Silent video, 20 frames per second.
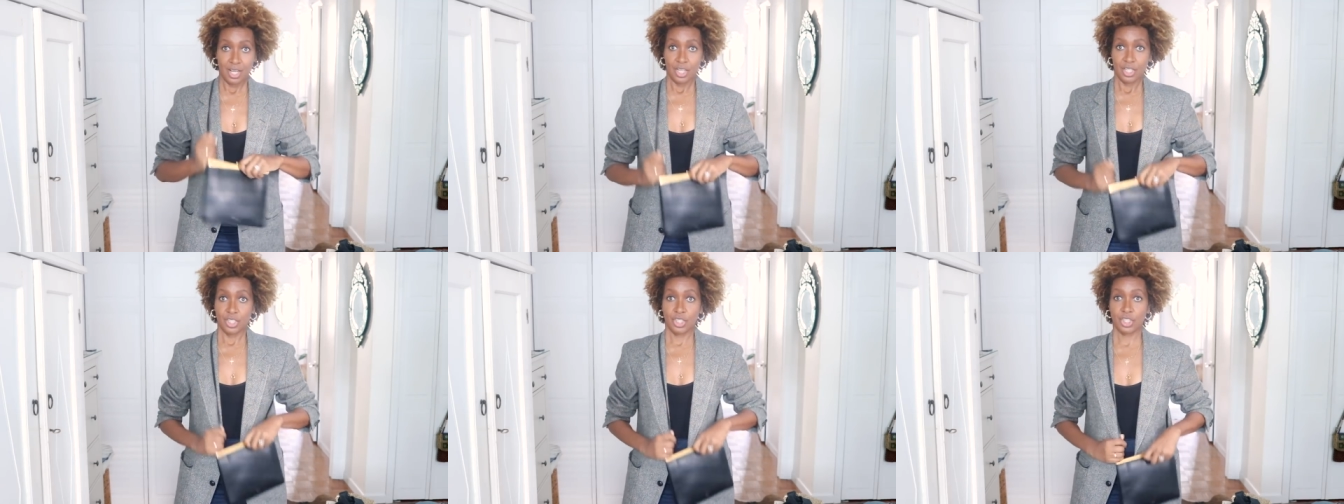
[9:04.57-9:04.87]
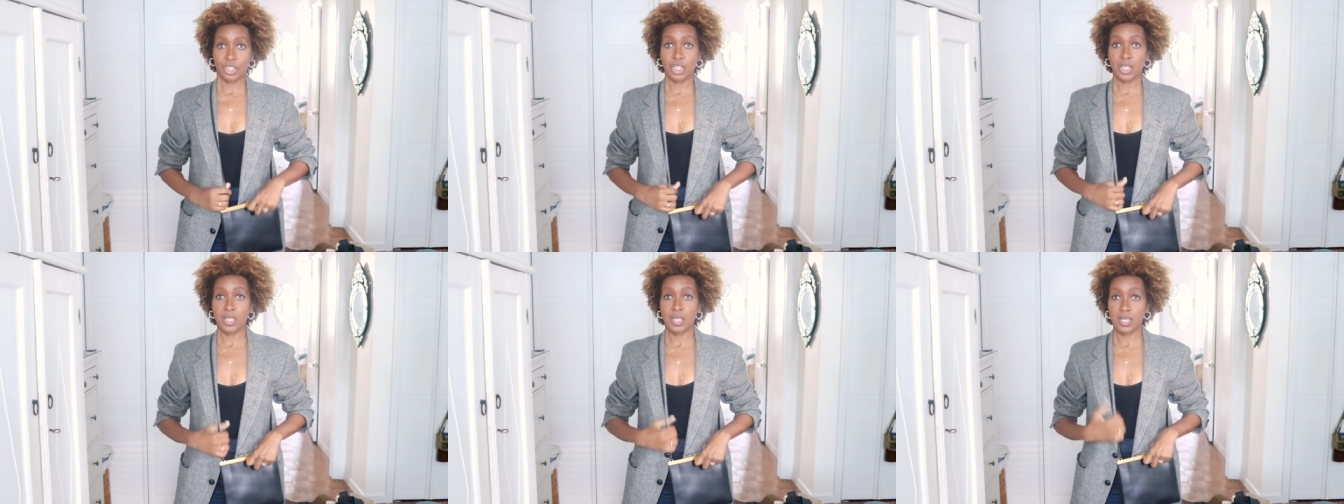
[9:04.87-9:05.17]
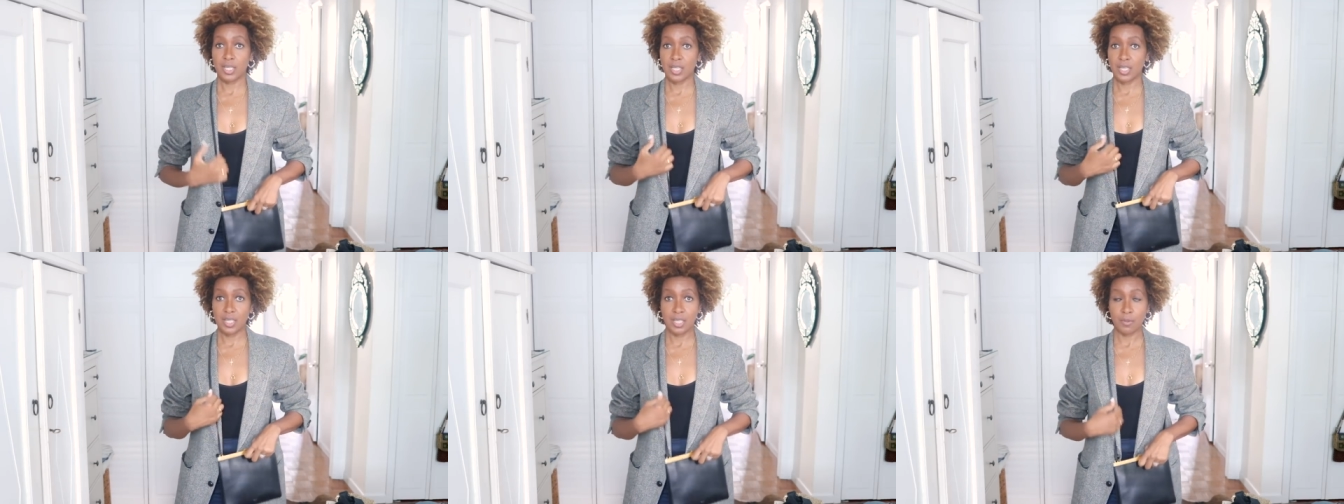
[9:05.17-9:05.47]

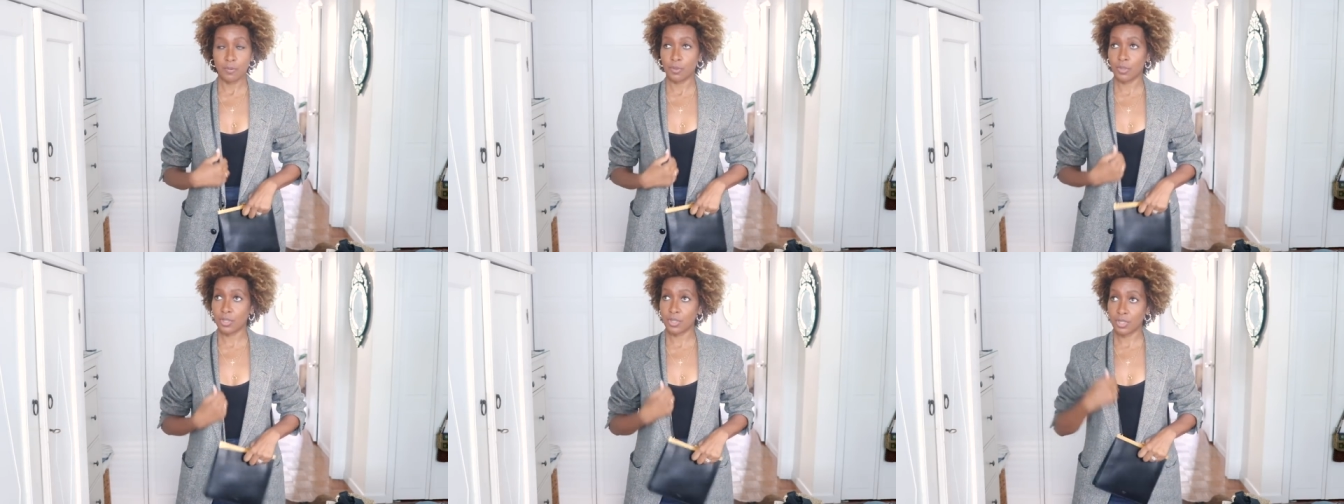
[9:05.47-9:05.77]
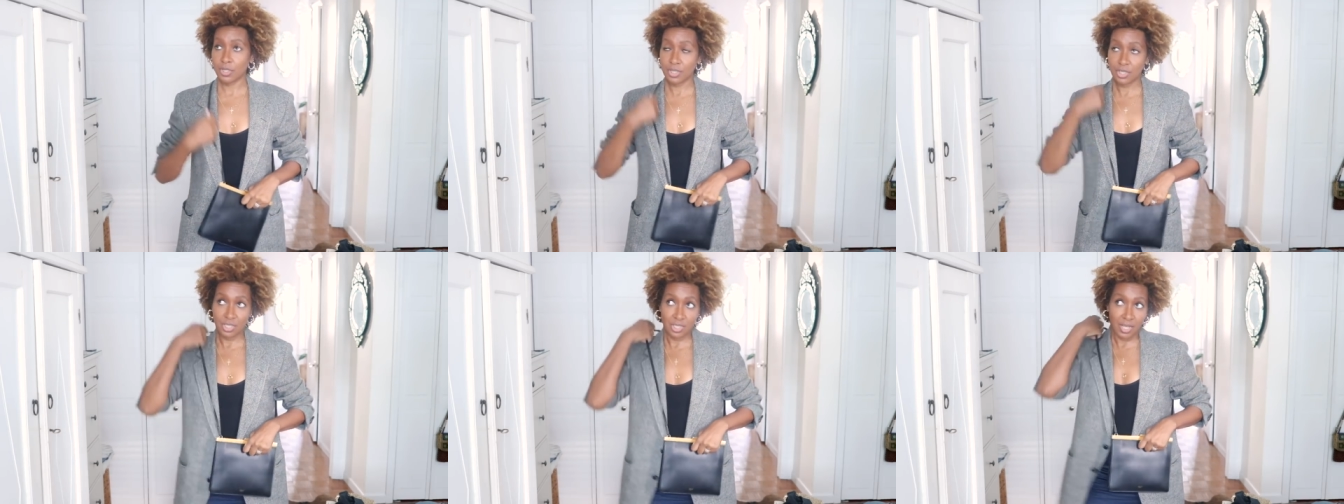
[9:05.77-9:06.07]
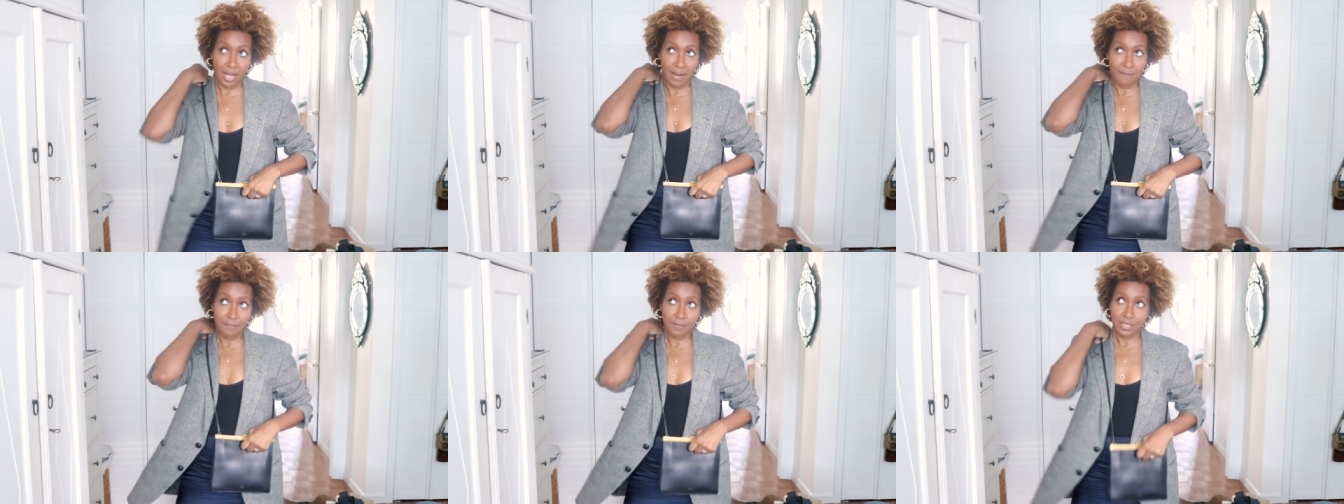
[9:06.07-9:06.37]
She was,
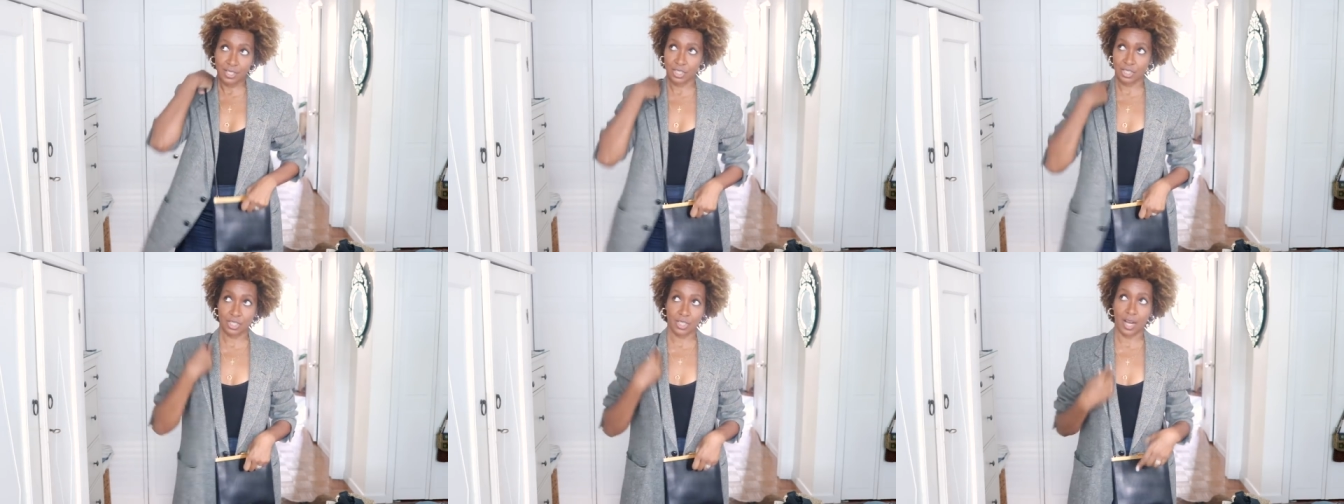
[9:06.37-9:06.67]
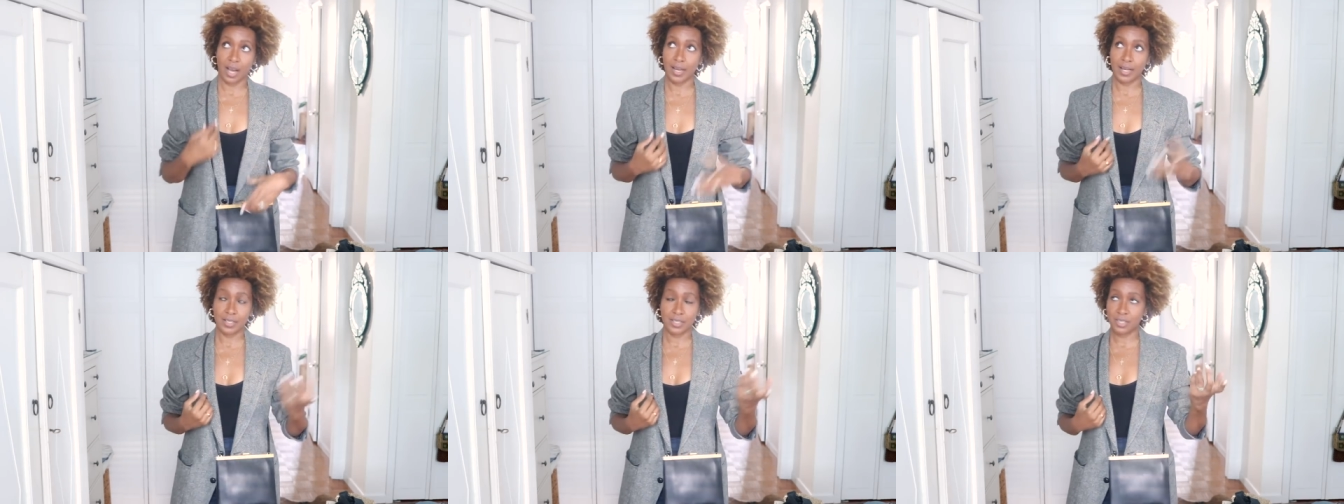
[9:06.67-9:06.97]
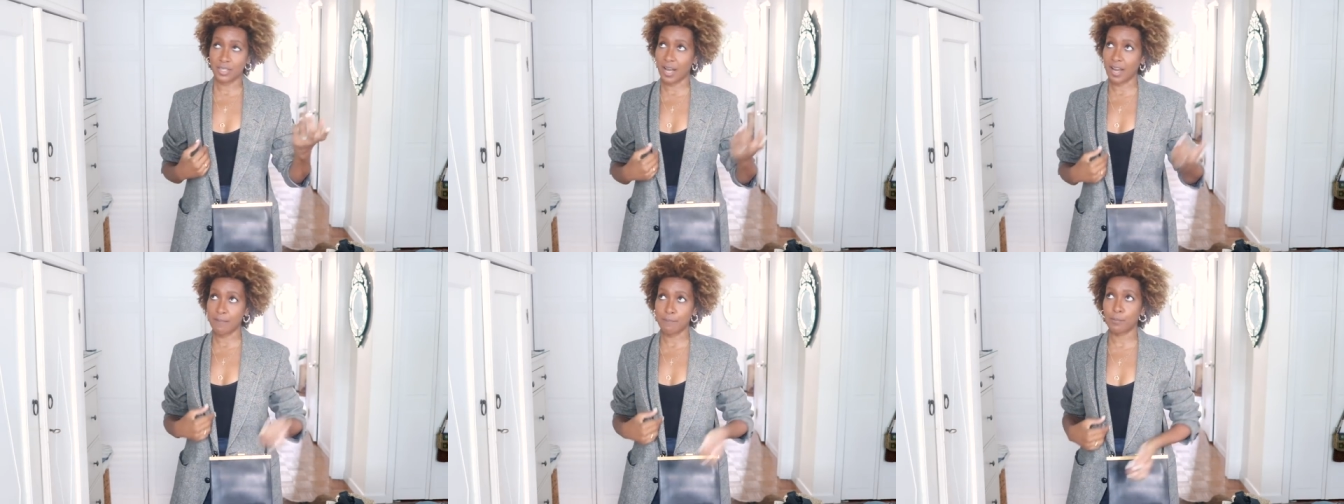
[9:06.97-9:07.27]

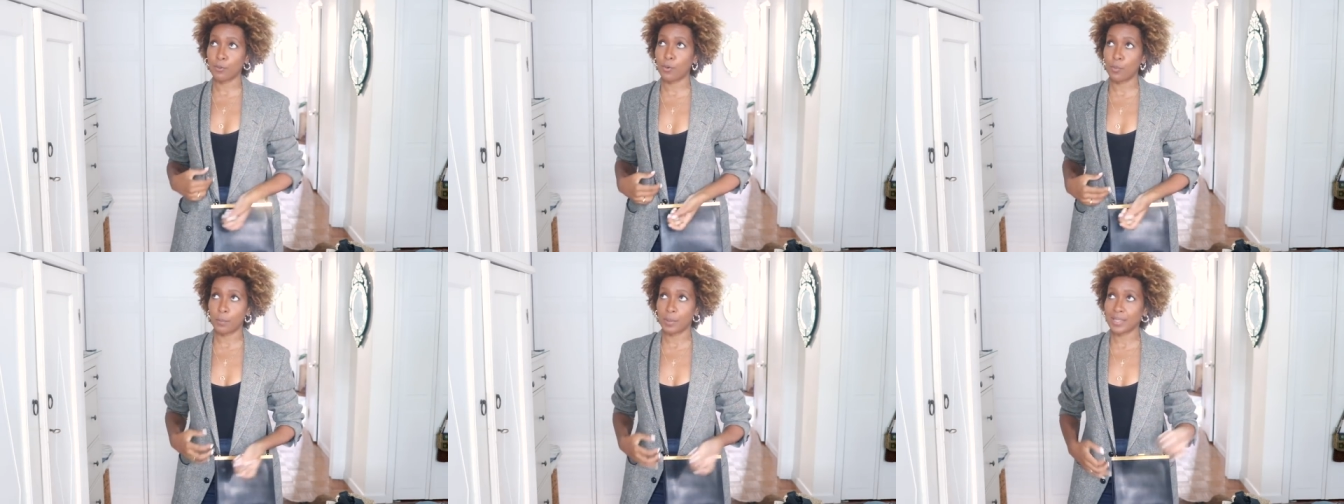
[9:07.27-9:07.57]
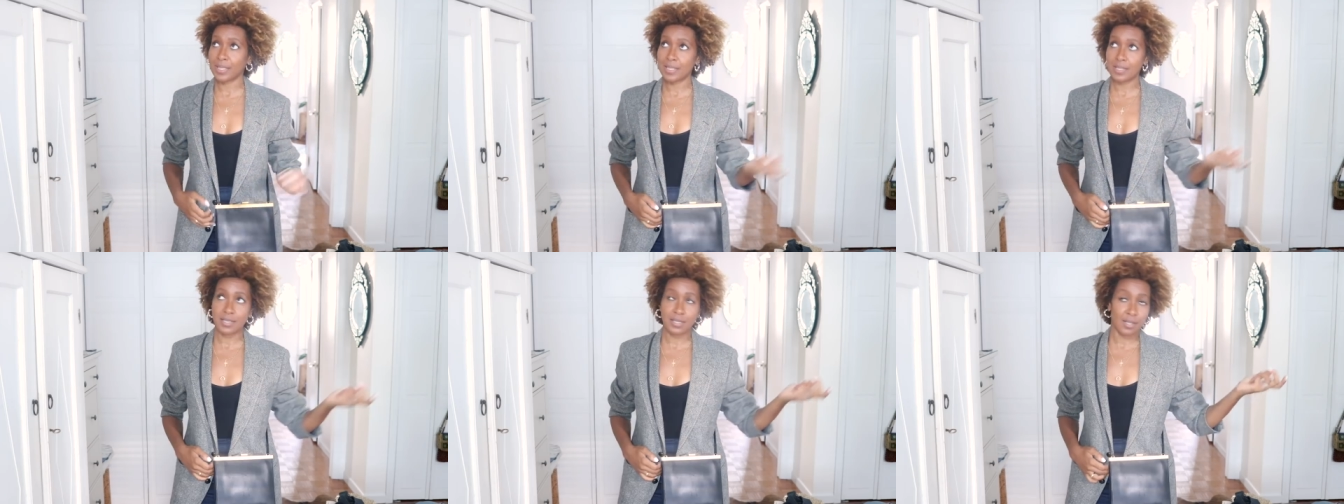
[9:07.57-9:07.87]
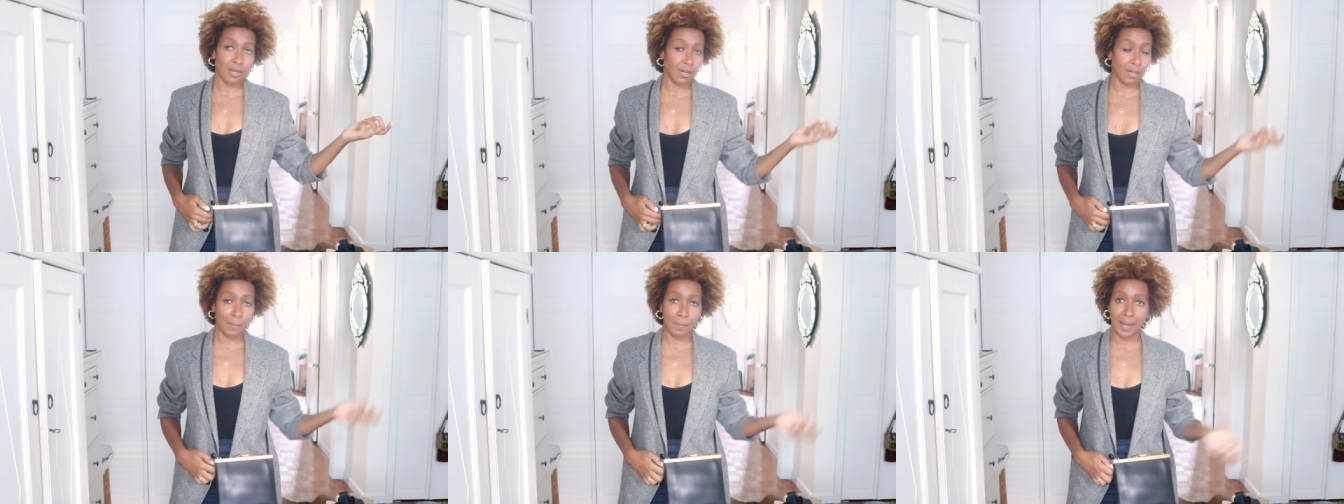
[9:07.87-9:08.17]
I bought
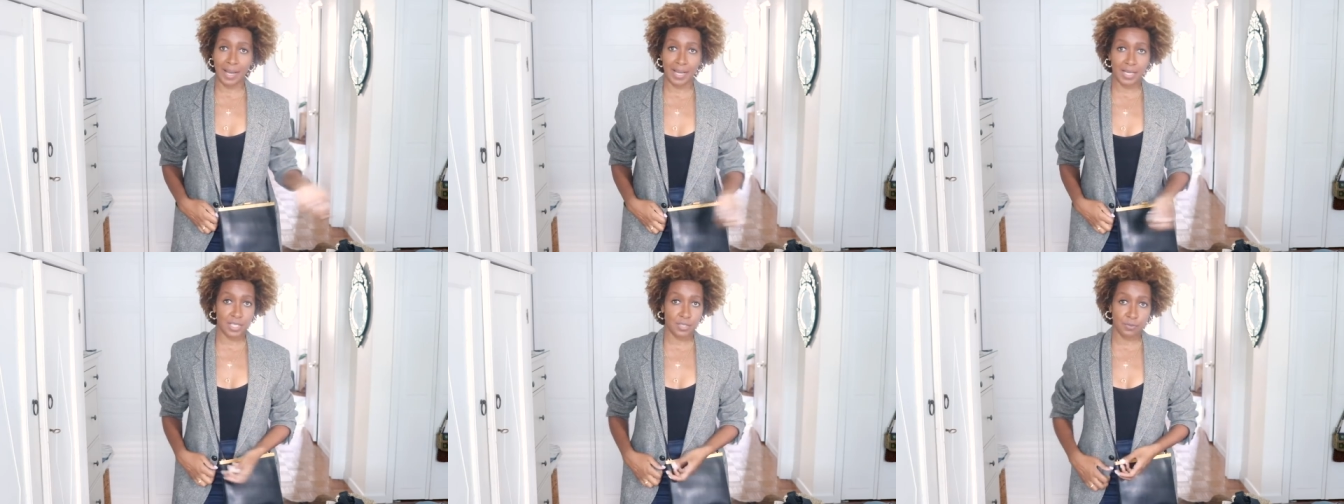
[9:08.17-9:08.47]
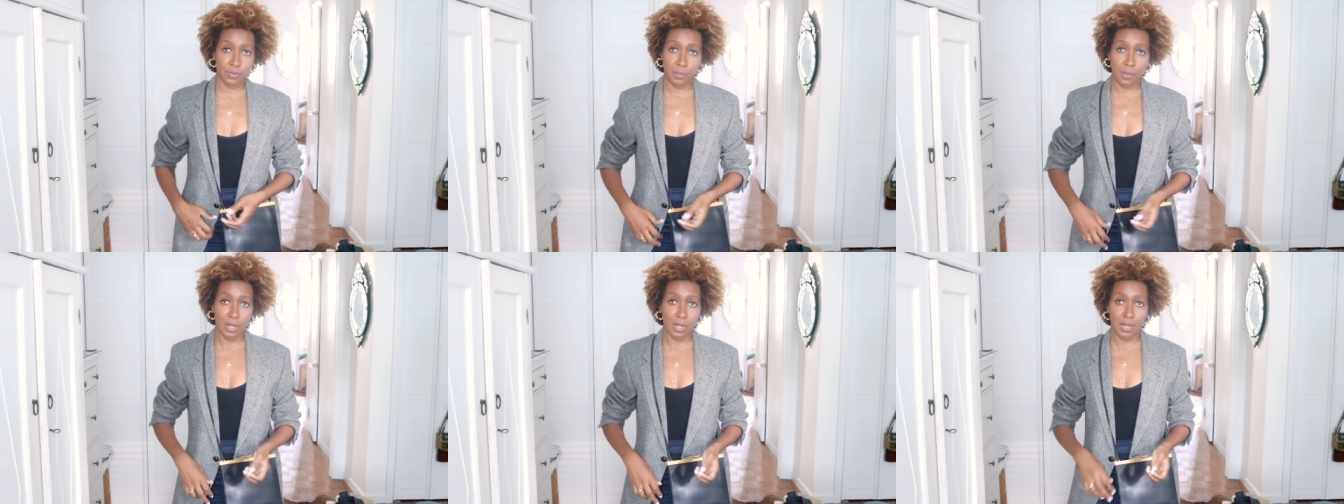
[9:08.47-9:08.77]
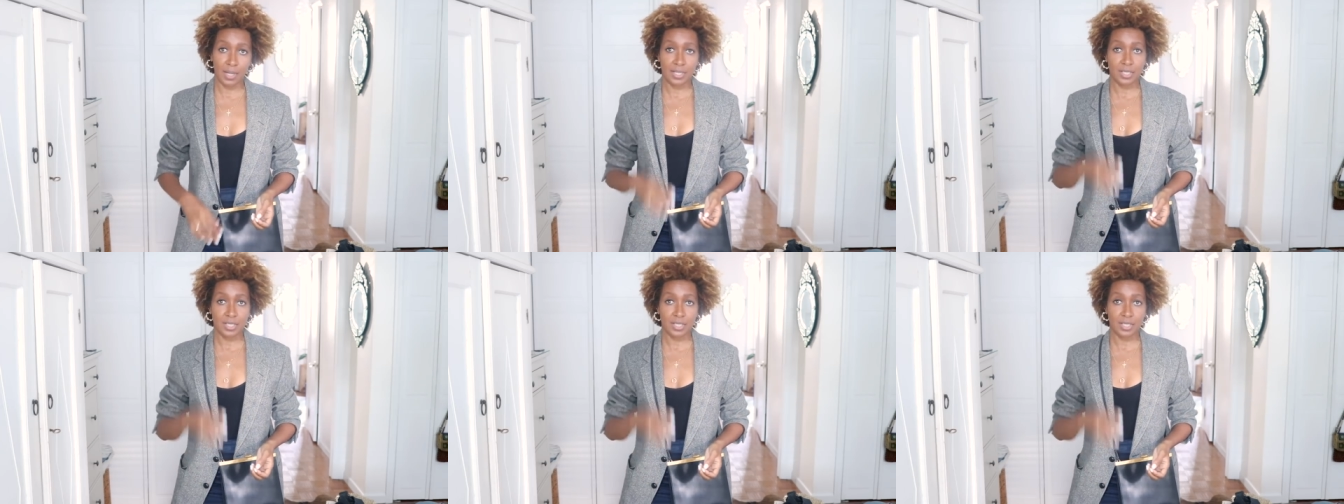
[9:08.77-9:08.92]
Balenciaga bags from her.